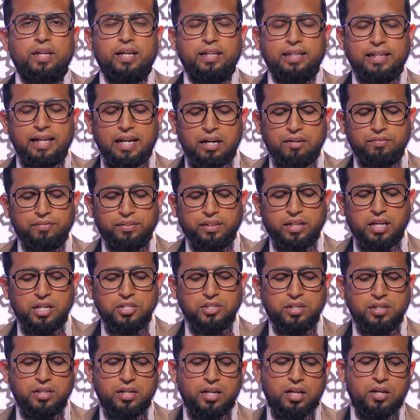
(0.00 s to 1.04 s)
that
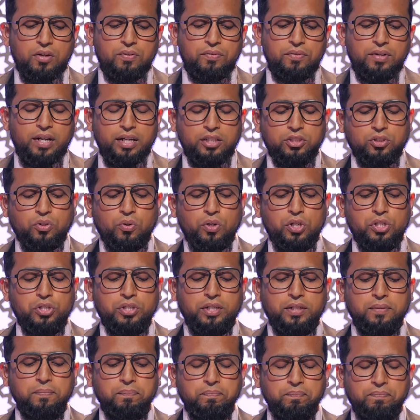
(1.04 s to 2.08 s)
clarification. Now, next
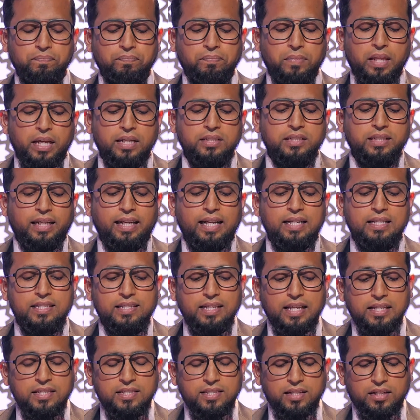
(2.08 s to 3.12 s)
question is again
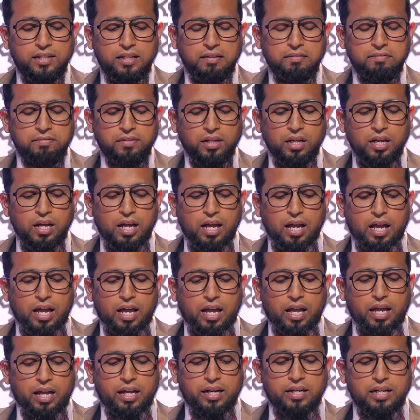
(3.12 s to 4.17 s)
sensitive.
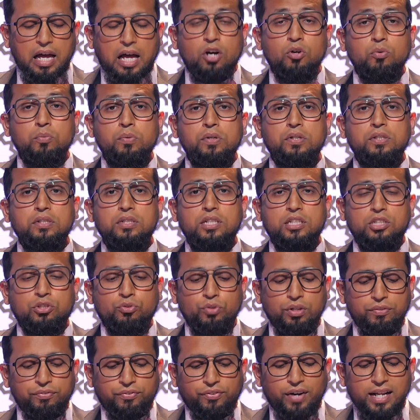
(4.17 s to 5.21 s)
And I will be just
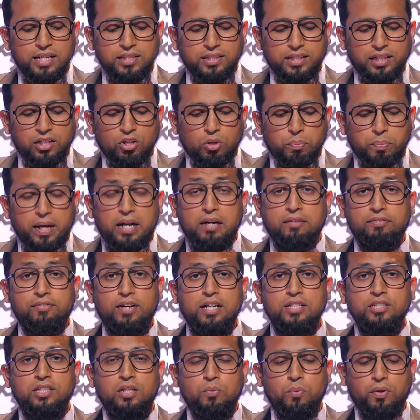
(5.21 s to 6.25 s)
rephrasing or
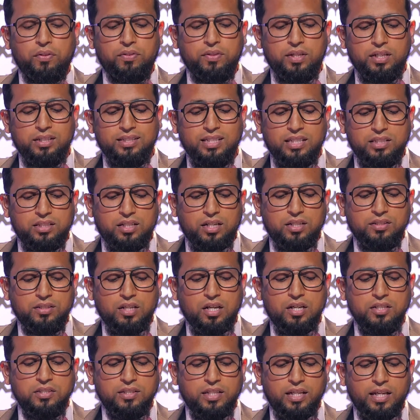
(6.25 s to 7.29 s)
paraphrasing what the sister is
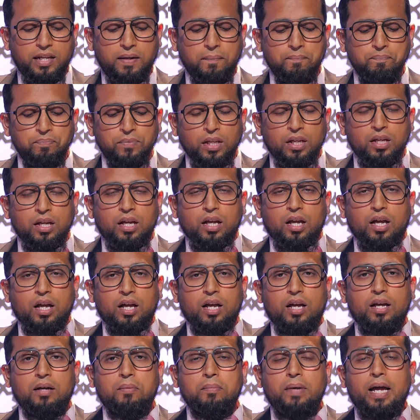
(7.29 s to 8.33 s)
asking.
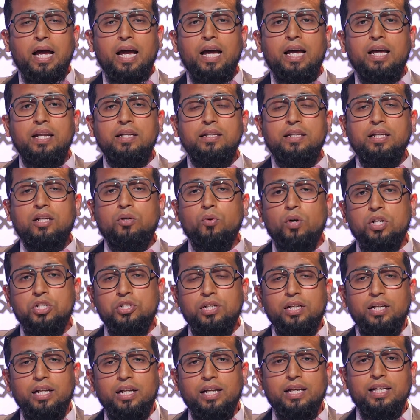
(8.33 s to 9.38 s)
And the
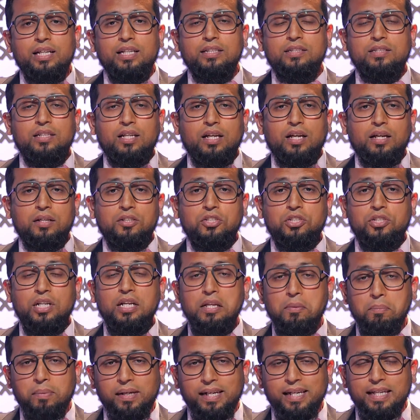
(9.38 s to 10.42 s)
question is,
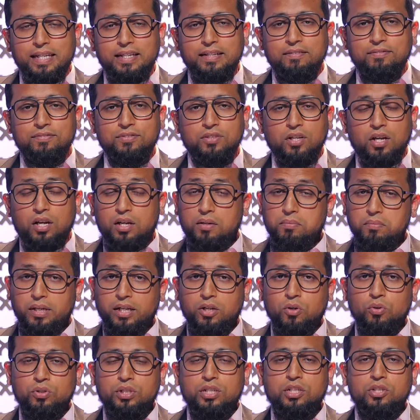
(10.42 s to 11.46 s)
she believes,
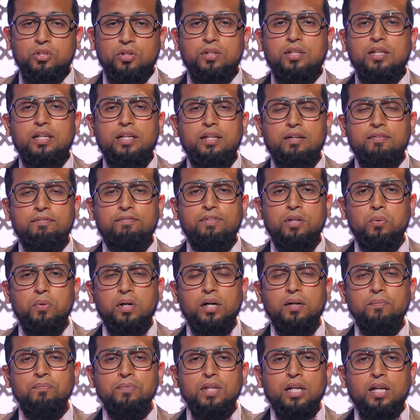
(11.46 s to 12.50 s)
according to the
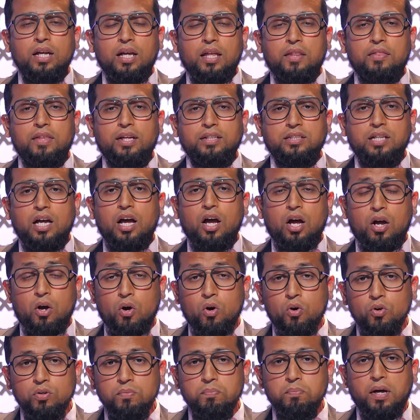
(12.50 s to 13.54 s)
viewer, that her
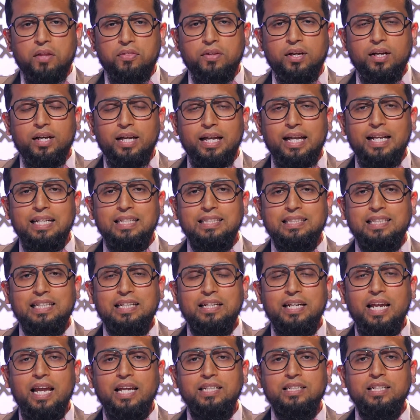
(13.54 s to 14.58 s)
own mother is
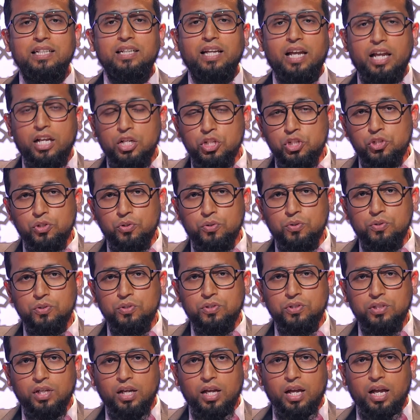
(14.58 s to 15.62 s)
creating
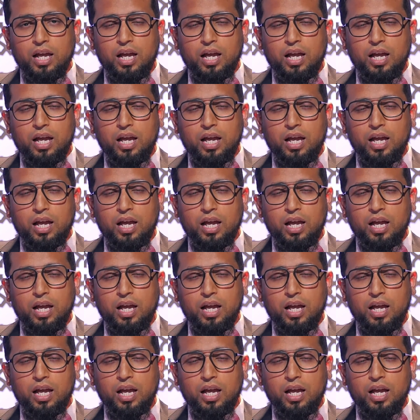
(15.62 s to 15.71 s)
issues